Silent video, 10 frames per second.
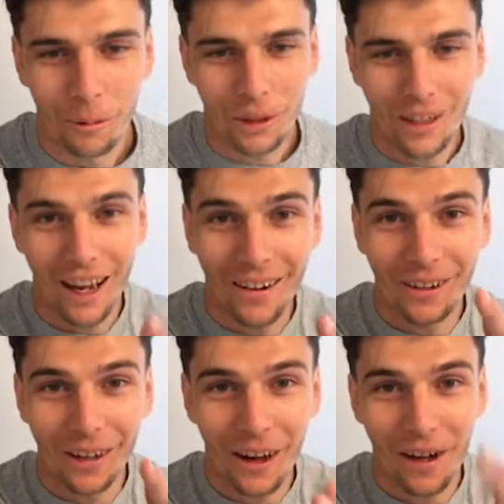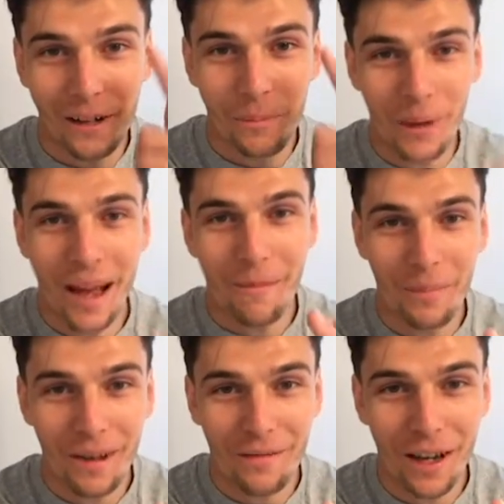What's going on, guys?
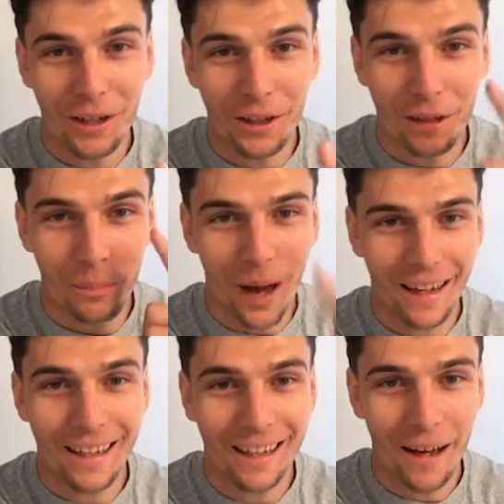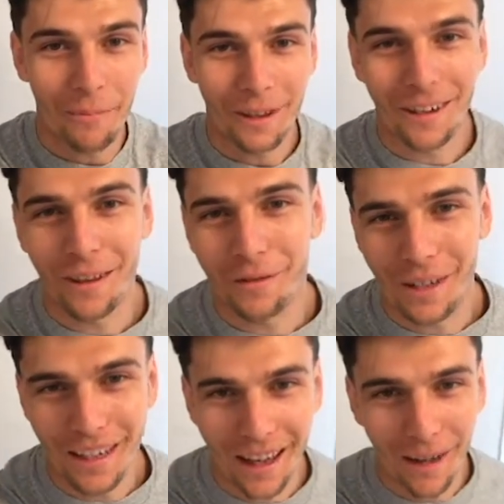BMB Ventures back again with another
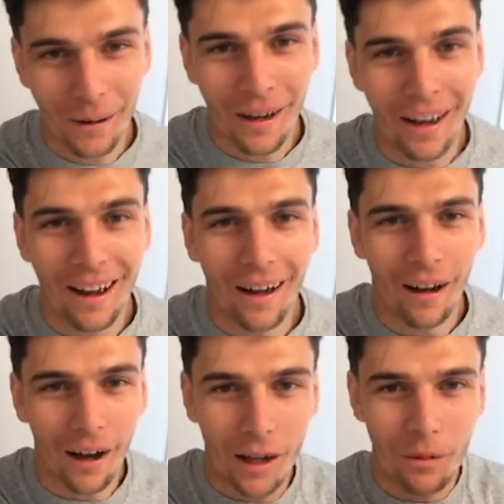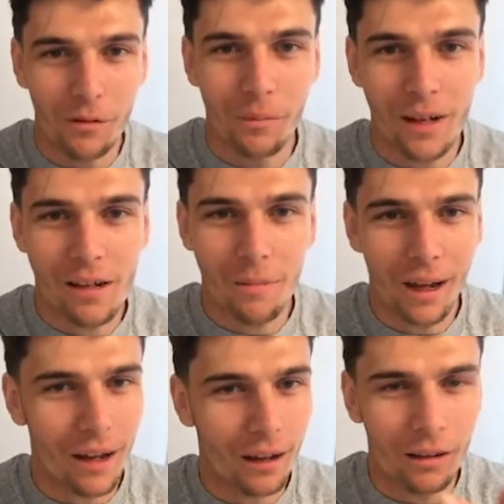video. I hope you've missed
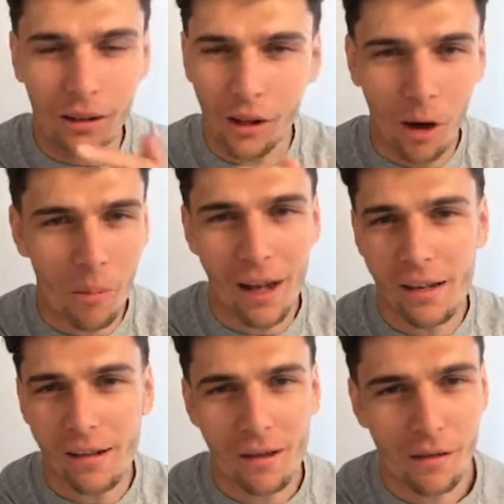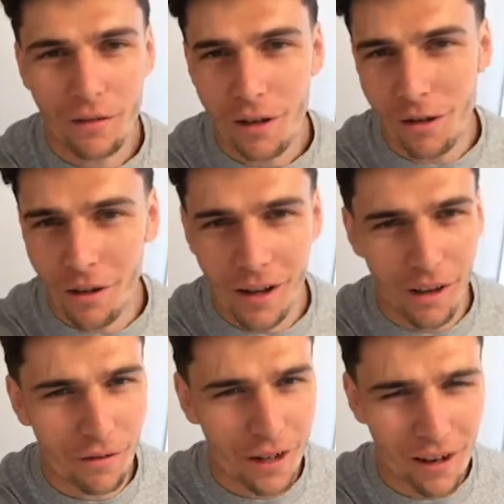me. The comments and the views on
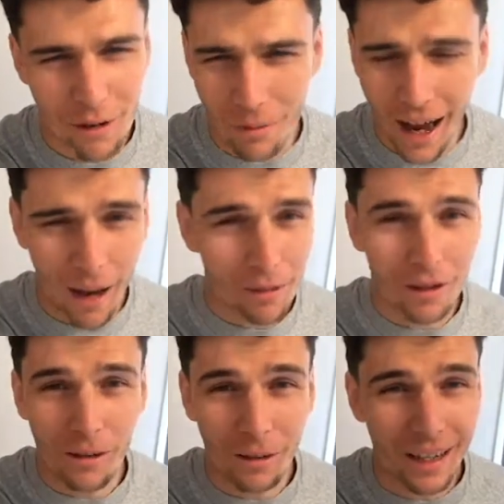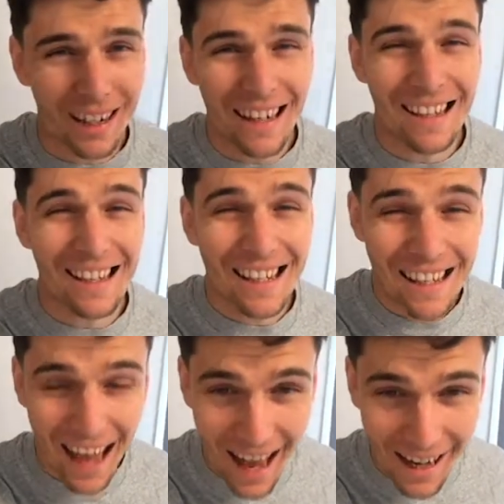the other videos were absolutely
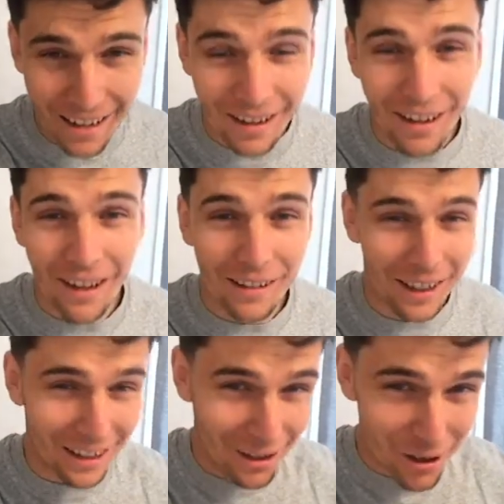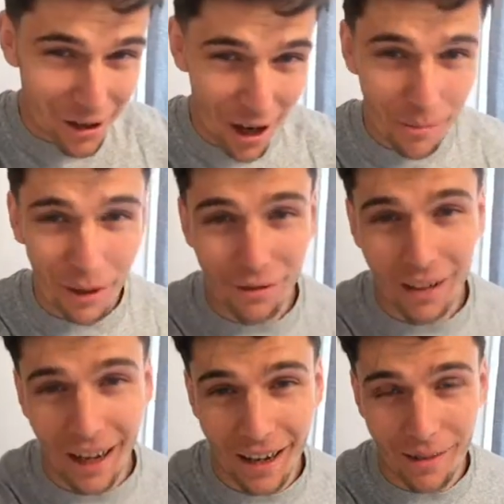insane. Thank you so much
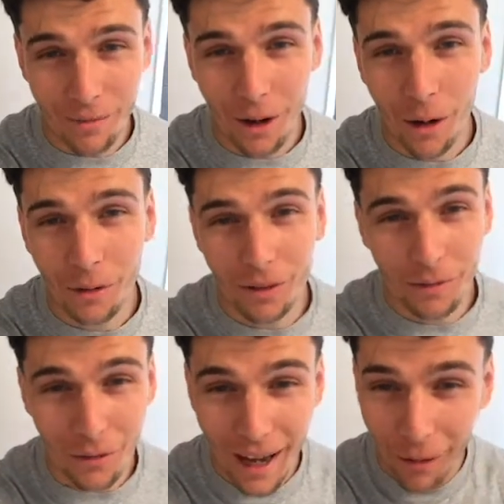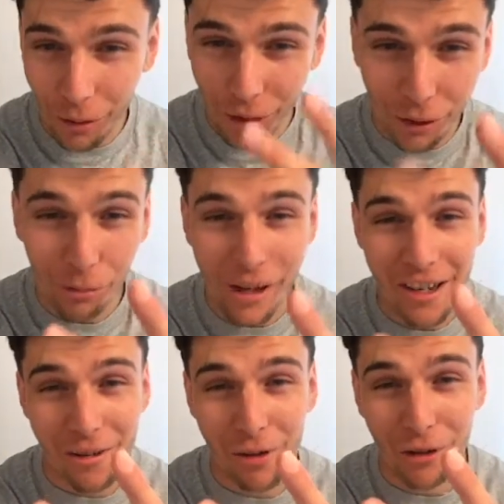for getting involved. I've now got
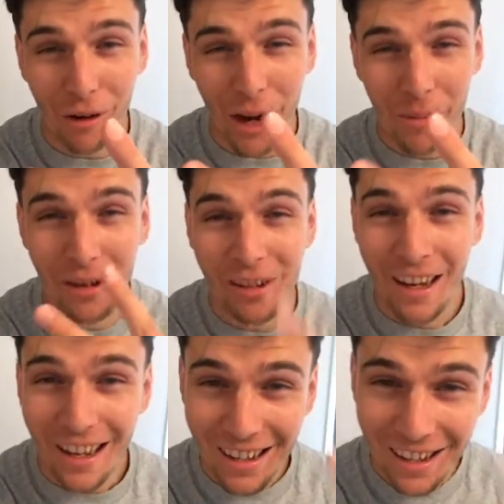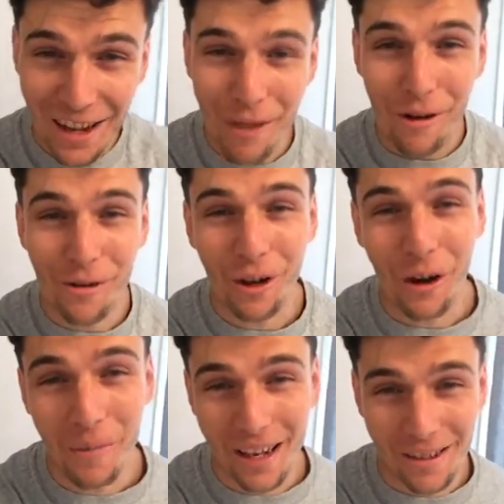3 subscribers, 0
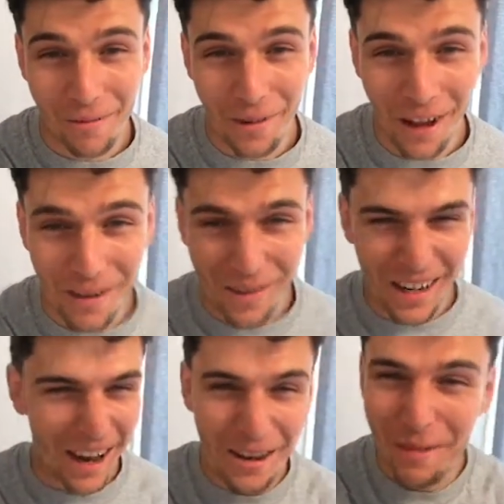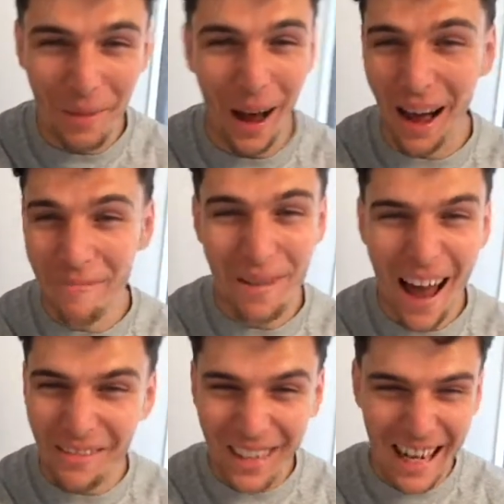comments on my other videos, but I'm
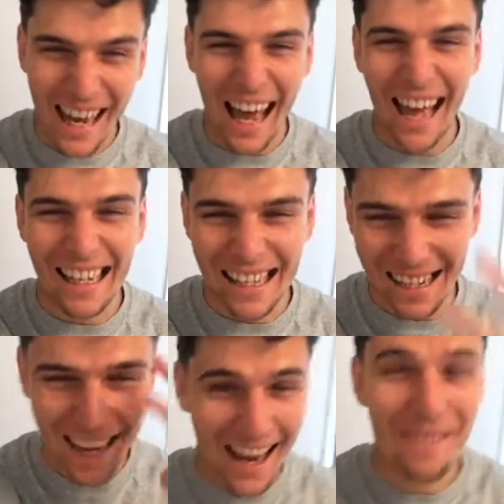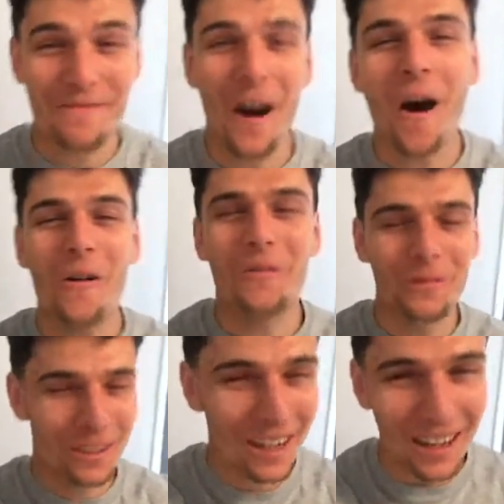loving it, lads. Get involved.